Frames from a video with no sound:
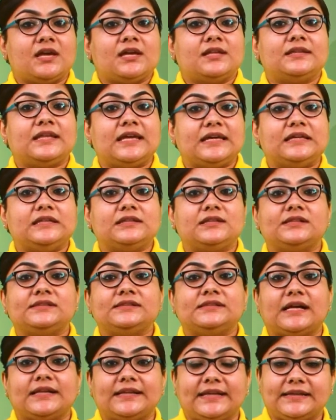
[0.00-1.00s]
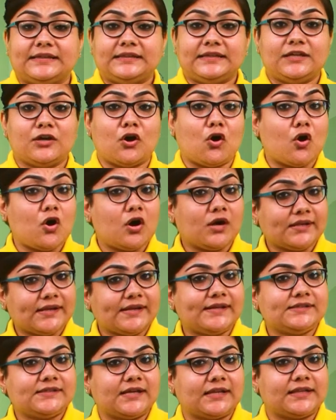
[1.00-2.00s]
They either directly or
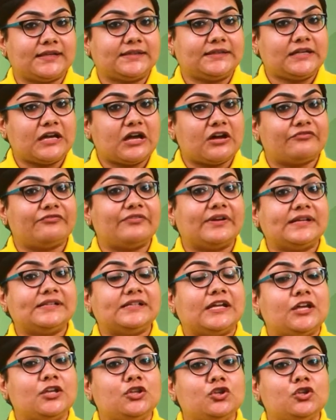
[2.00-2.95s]
indirectly affect